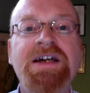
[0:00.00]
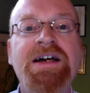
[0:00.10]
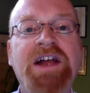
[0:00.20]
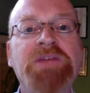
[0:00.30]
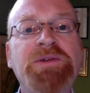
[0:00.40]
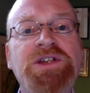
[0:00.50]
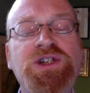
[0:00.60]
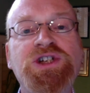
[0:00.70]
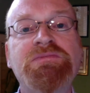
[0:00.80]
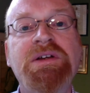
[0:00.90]
and the
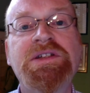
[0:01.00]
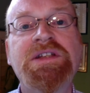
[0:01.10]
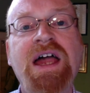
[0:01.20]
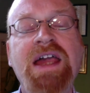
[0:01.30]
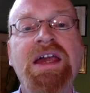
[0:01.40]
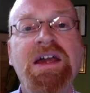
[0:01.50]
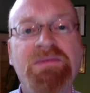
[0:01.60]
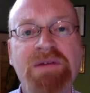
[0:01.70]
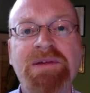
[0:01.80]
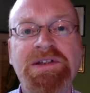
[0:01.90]
musician must stay,
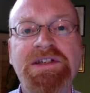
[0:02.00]
we must